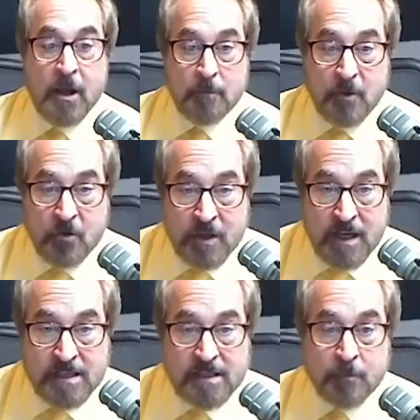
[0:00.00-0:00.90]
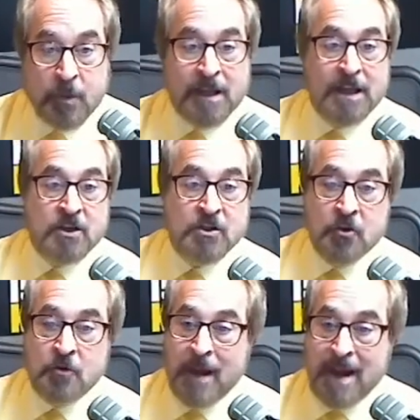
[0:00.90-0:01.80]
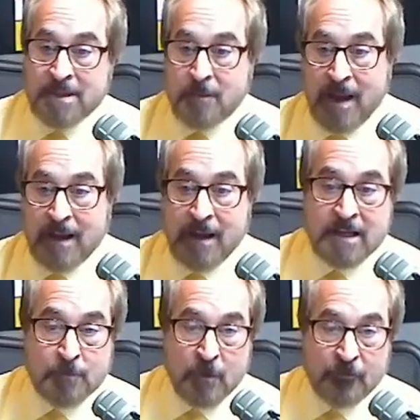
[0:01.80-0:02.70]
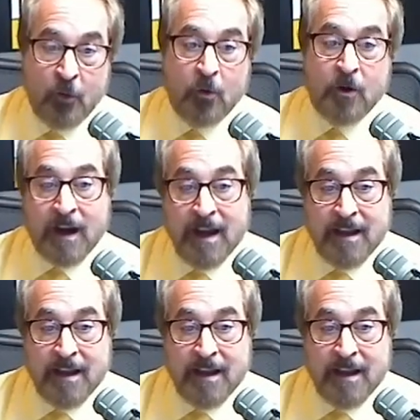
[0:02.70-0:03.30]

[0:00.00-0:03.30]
municipally issued mask mandates before,